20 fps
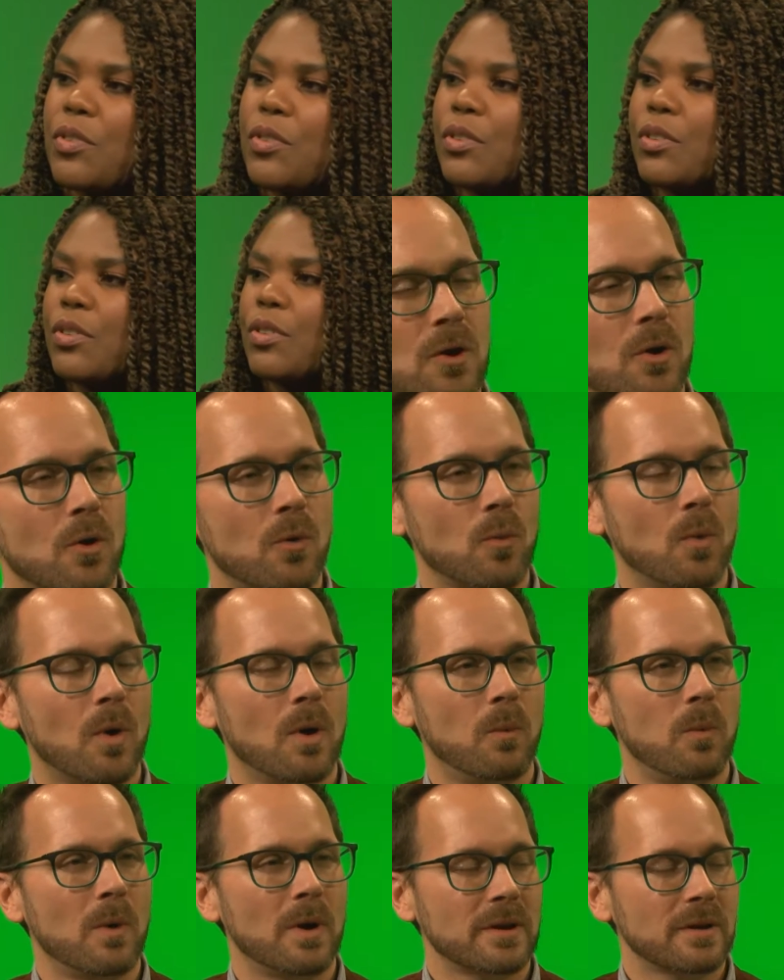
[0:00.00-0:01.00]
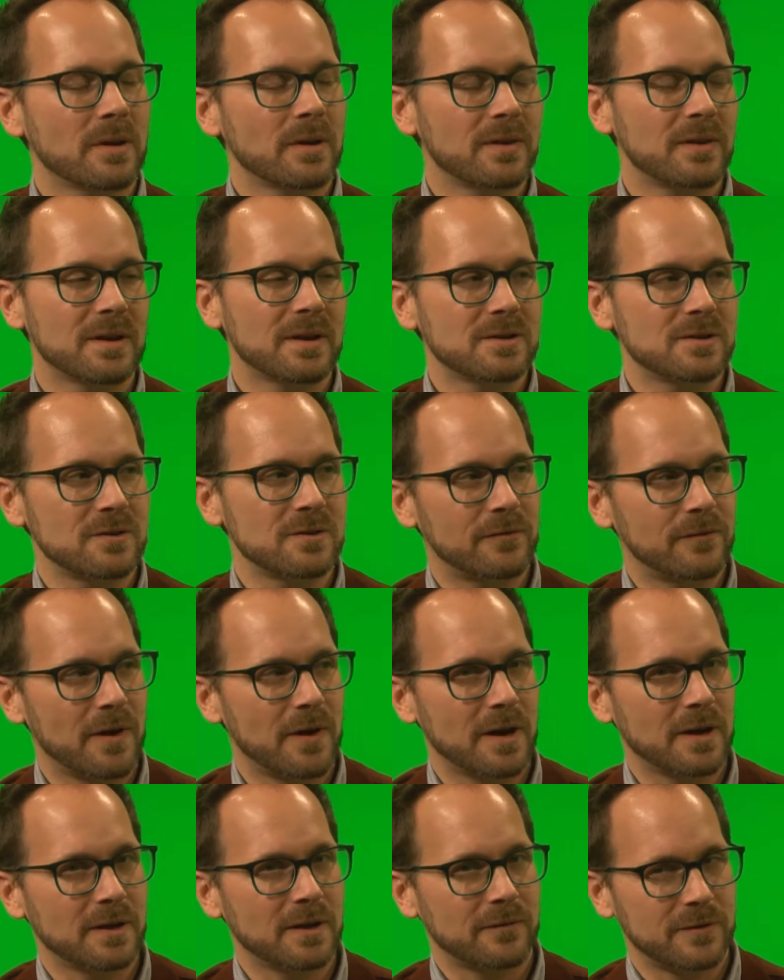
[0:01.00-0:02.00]
So one of the things you
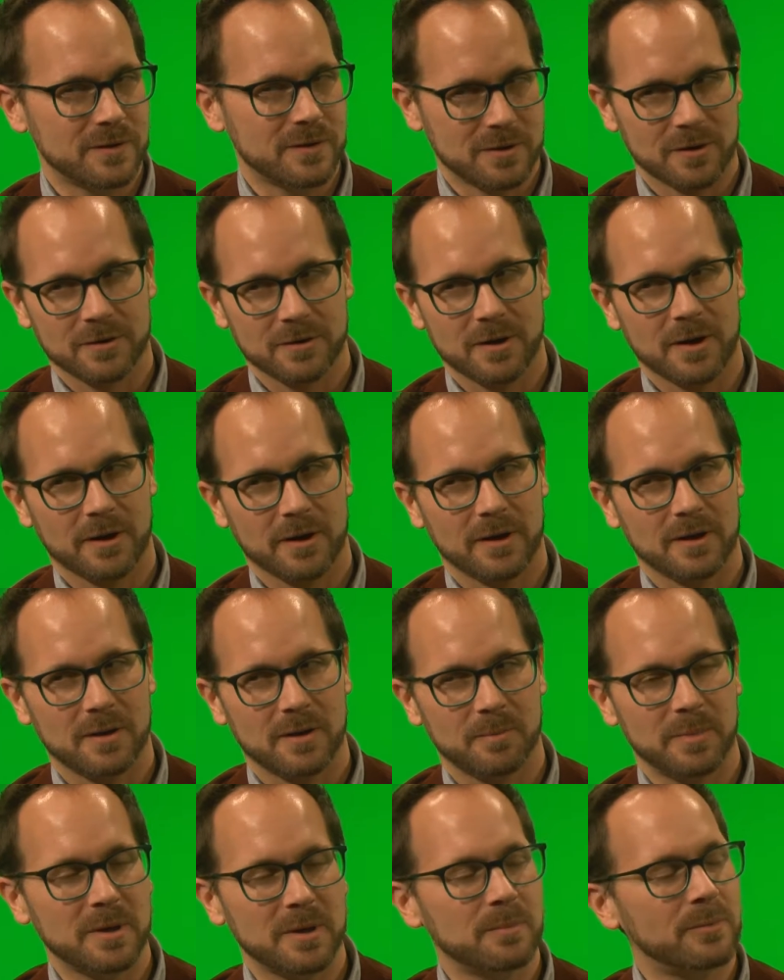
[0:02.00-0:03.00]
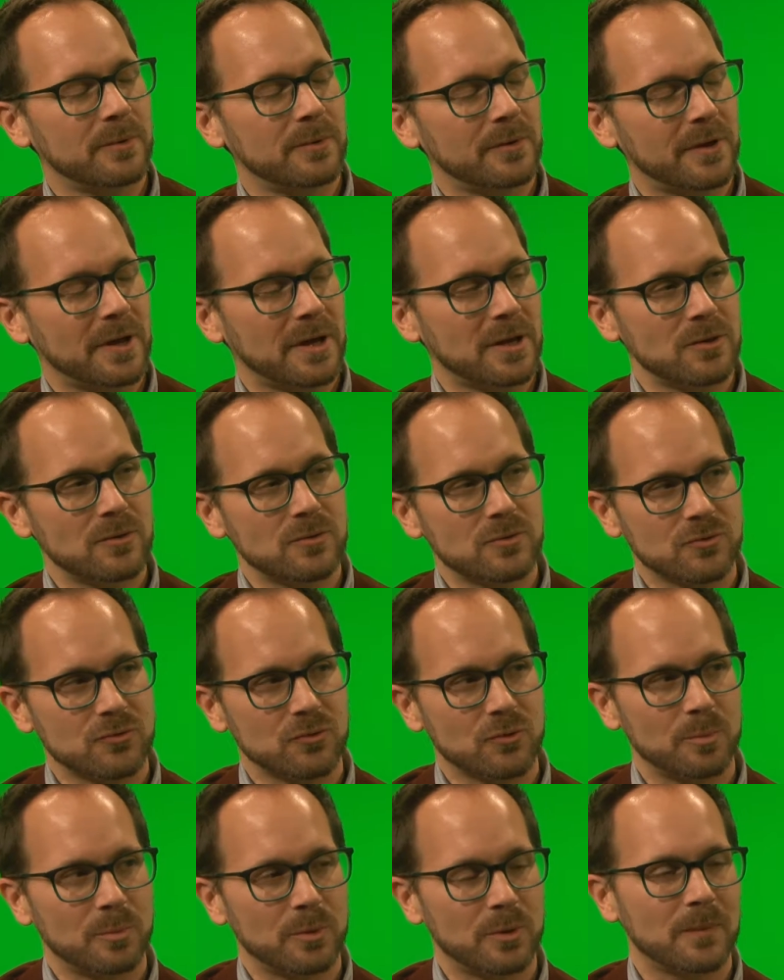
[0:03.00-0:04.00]
find if you start talking to people that use
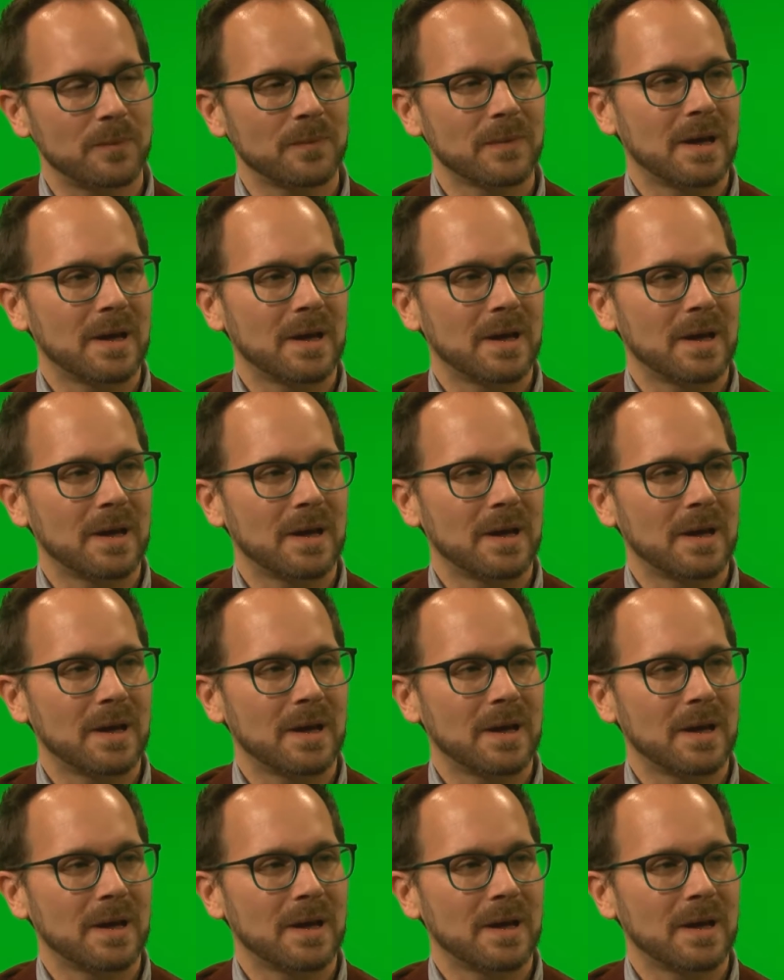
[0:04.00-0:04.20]
Drupal